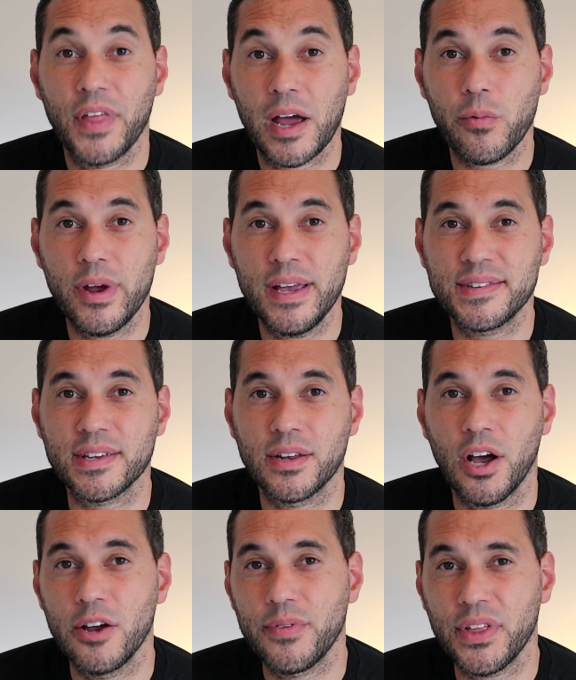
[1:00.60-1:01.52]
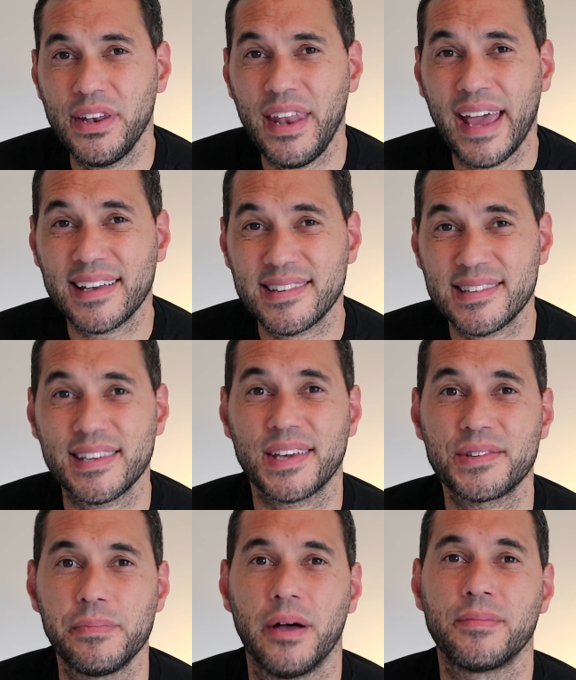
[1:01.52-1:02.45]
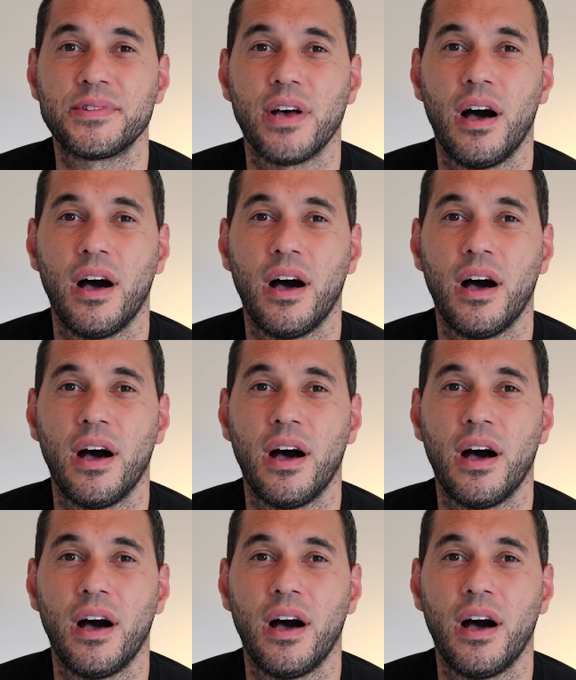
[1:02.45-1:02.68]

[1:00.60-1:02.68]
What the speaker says: that reason, over the next 6 months,